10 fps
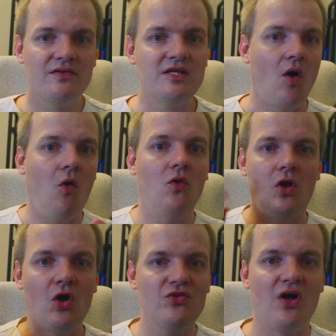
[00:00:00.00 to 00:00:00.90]
the
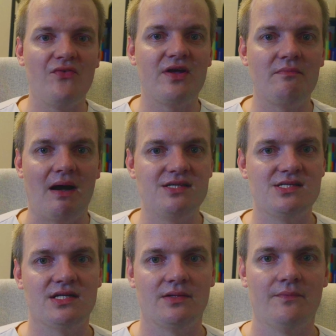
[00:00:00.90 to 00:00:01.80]
all or nothing
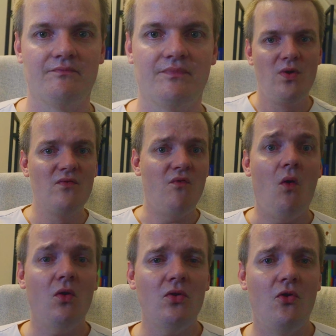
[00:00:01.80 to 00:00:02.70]
mindset. We've
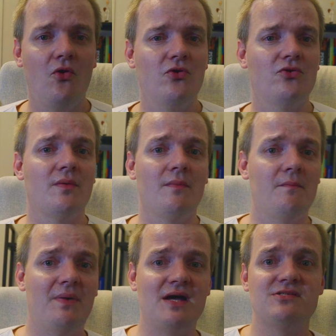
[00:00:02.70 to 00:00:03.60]
all heard
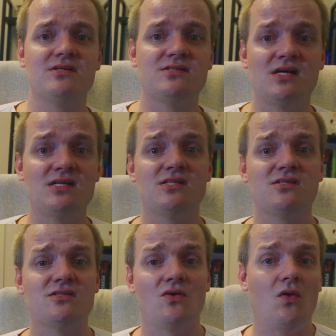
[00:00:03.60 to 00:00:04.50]
patients say
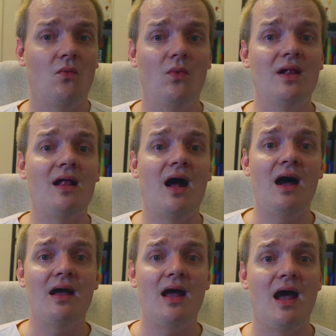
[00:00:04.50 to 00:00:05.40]
well,
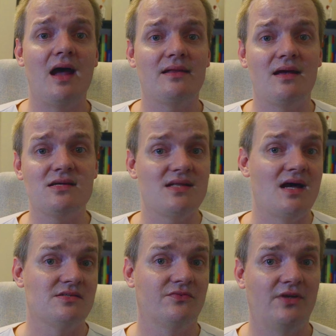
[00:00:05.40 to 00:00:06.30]
I had a
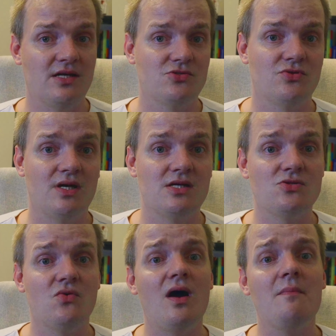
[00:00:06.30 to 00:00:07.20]
slice of cake today,
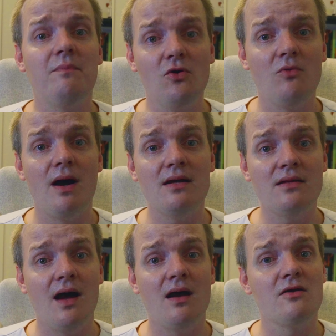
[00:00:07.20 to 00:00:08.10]
so I blew my
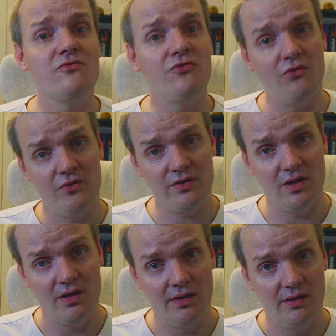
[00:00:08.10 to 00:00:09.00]
diet for the
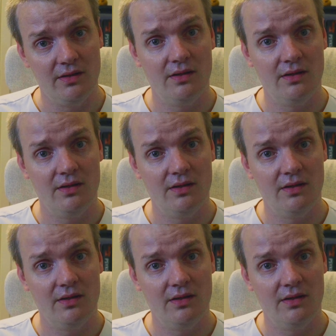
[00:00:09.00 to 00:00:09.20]
day.